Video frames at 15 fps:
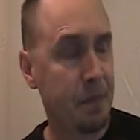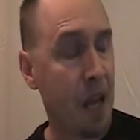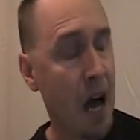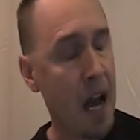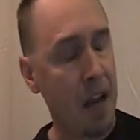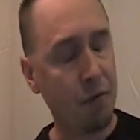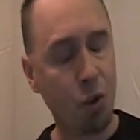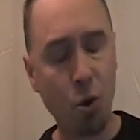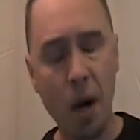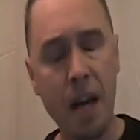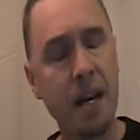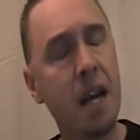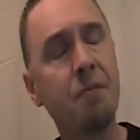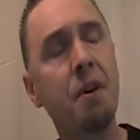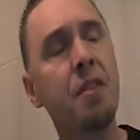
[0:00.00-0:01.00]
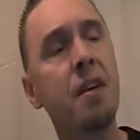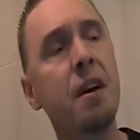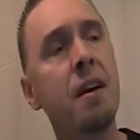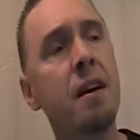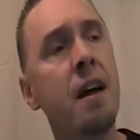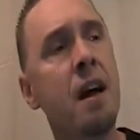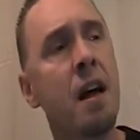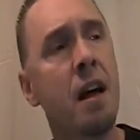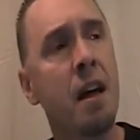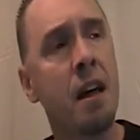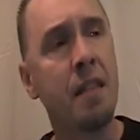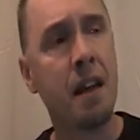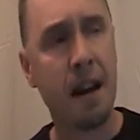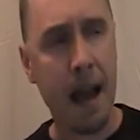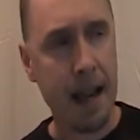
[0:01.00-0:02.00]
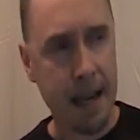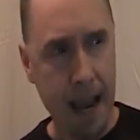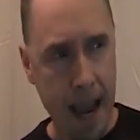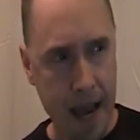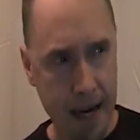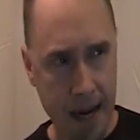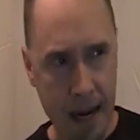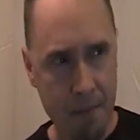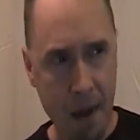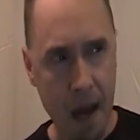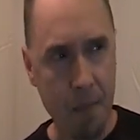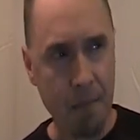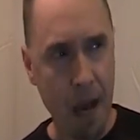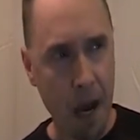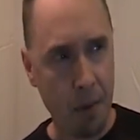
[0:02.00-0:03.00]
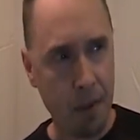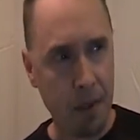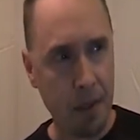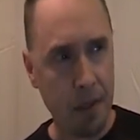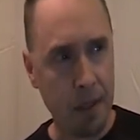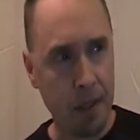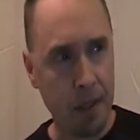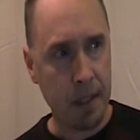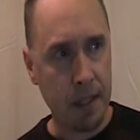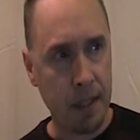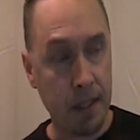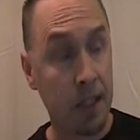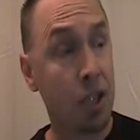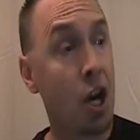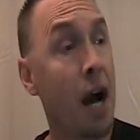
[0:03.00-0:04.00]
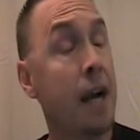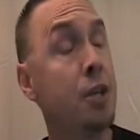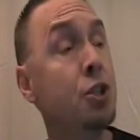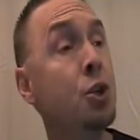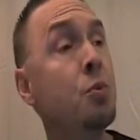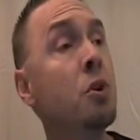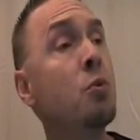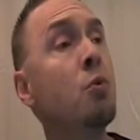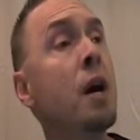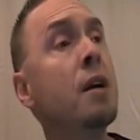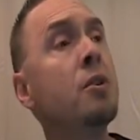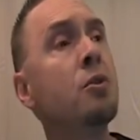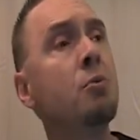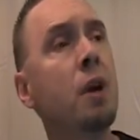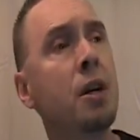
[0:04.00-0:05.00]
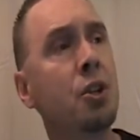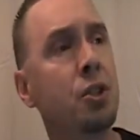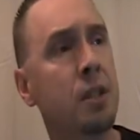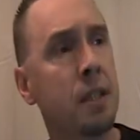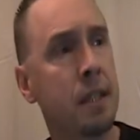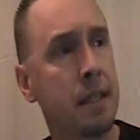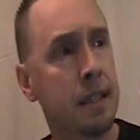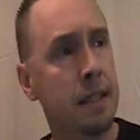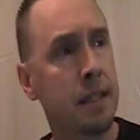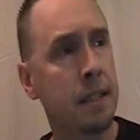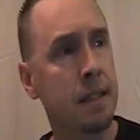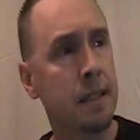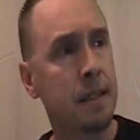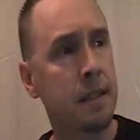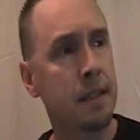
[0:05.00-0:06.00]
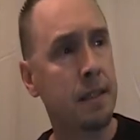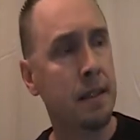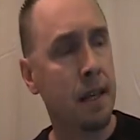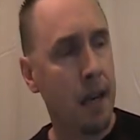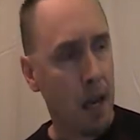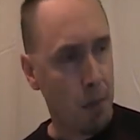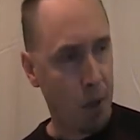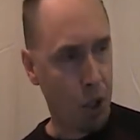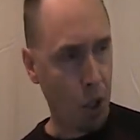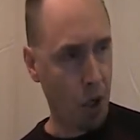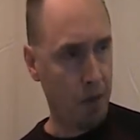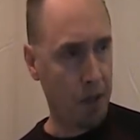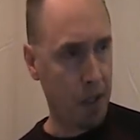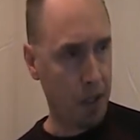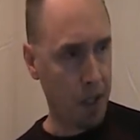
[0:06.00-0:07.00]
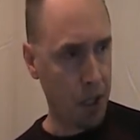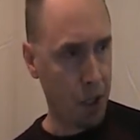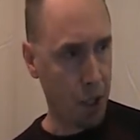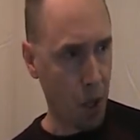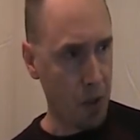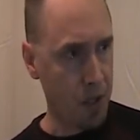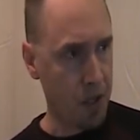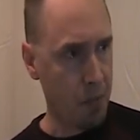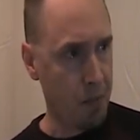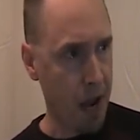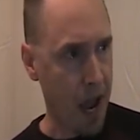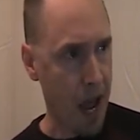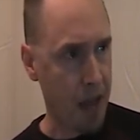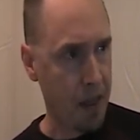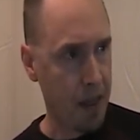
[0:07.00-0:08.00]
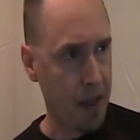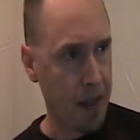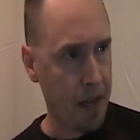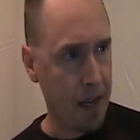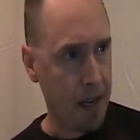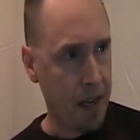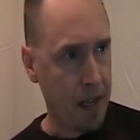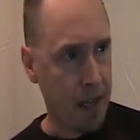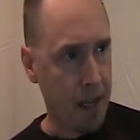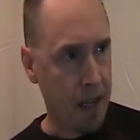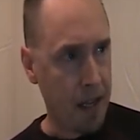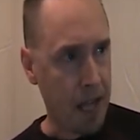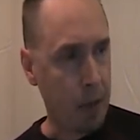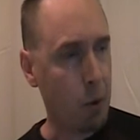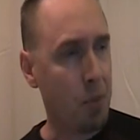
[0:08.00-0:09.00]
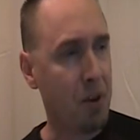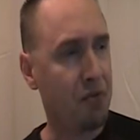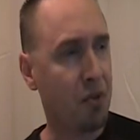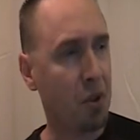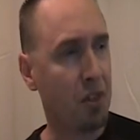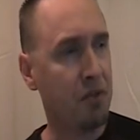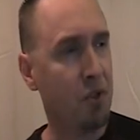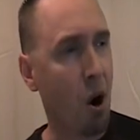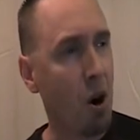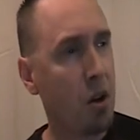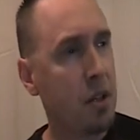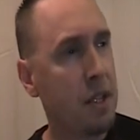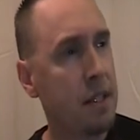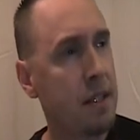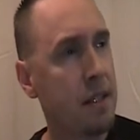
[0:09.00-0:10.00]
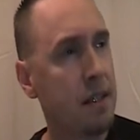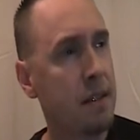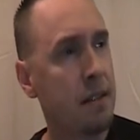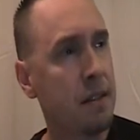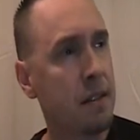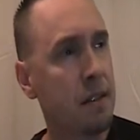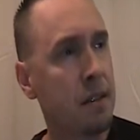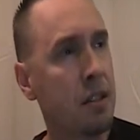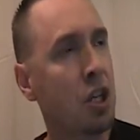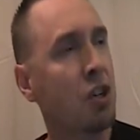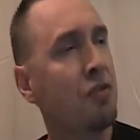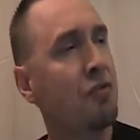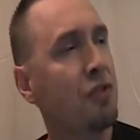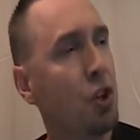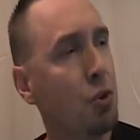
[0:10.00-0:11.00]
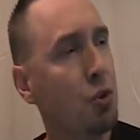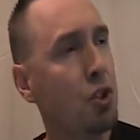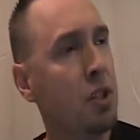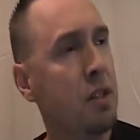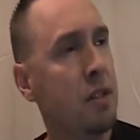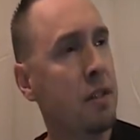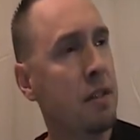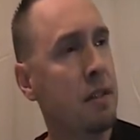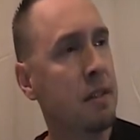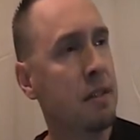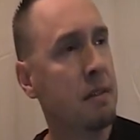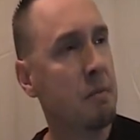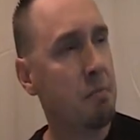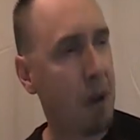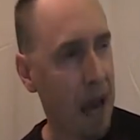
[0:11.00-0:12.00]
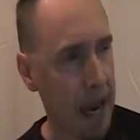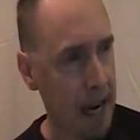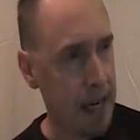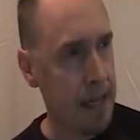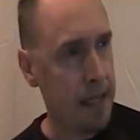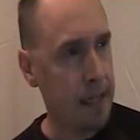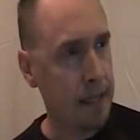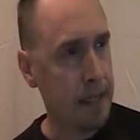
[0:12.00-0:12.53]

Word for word: I have tried everything that I can in my power to guide you in the right direction, but you have clearly chosen a path that will be full of darkness, confusion, pain,